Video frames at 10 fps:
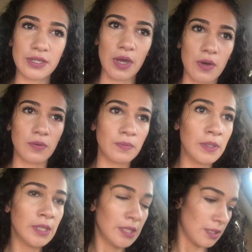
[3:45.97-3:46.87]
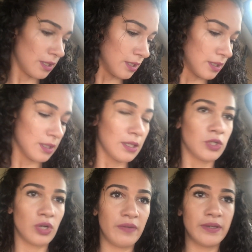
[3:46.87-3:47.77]
so.
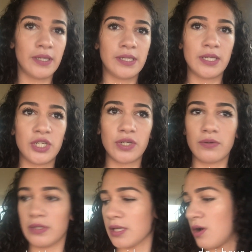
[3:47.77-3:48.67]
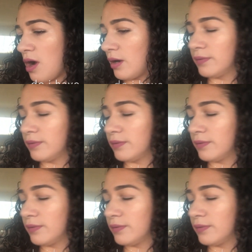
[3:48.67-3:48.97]
Do I have a tissue in the car?